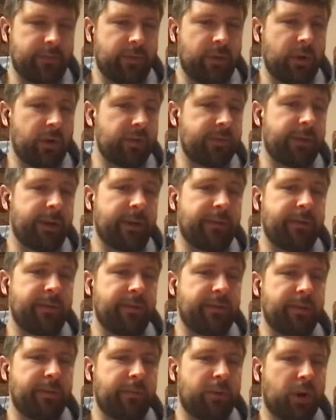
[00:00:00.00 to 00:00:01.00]
You are to make
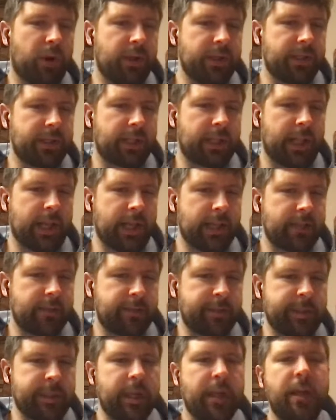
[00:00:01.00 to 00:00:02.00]
50 bronze
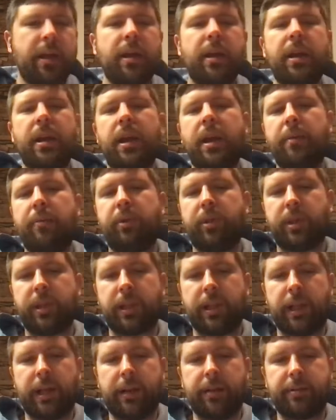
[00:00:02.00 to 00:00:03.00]
clasps, and put the
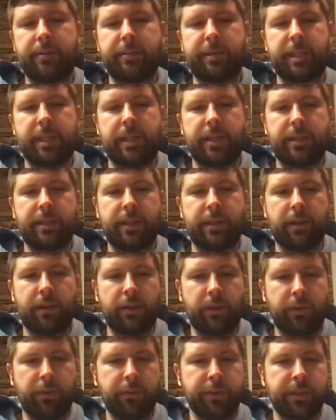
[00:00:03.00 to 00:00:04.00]
clasps into the
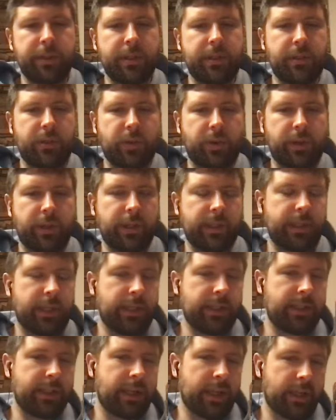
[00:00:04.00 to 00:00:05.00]
loops and join the
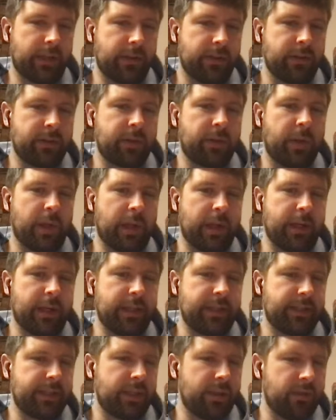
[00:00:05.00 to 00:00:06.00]
tent together so that it
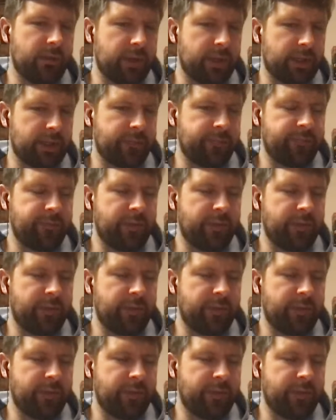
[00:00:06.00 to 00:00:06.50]
is a unit.